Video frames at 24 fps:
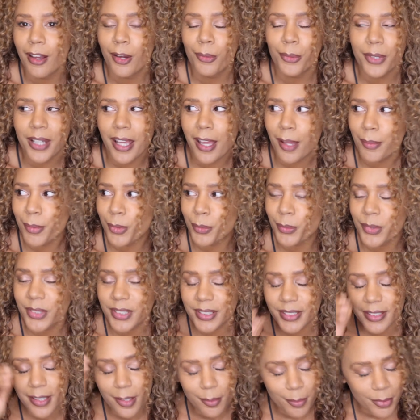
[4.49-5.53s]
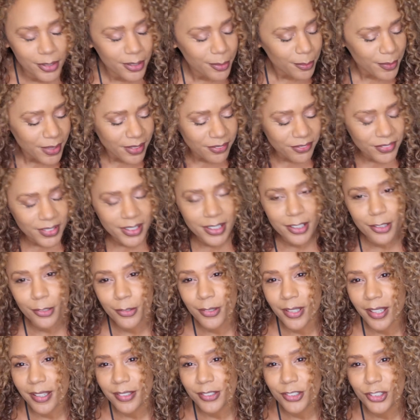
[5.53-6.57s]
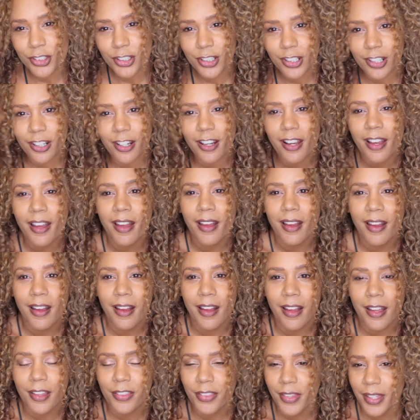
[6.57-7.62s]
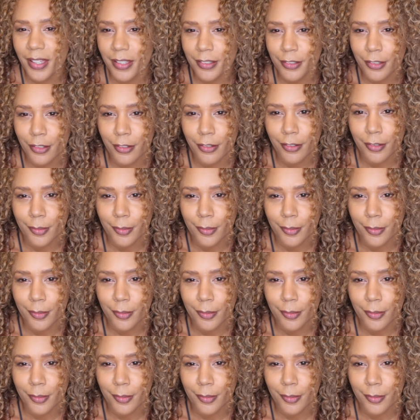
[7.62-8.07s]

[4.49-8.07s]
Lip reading: what happened was I put up that video last year, and then